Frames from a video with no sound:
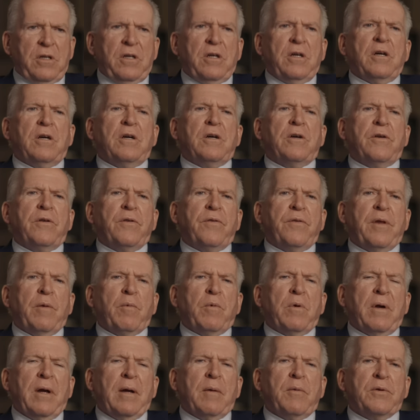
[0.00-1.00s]
that
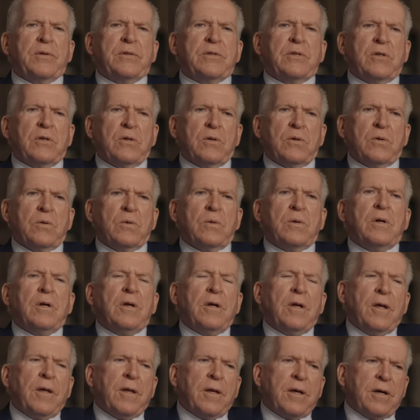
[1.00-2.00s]
we were able to
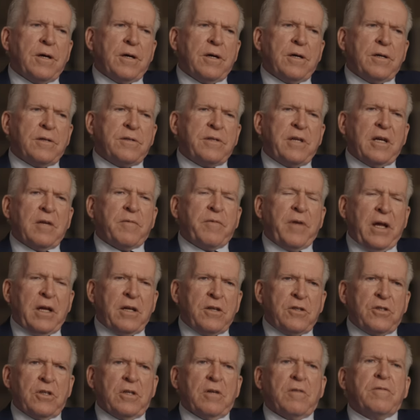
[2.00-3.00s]
take
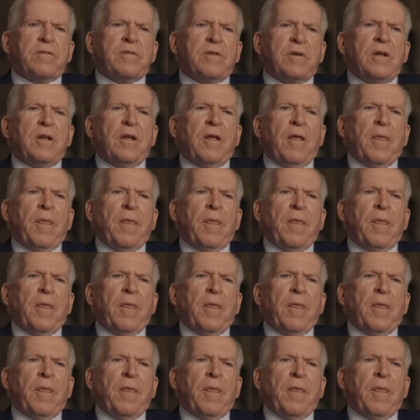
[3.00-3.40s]
advantage of.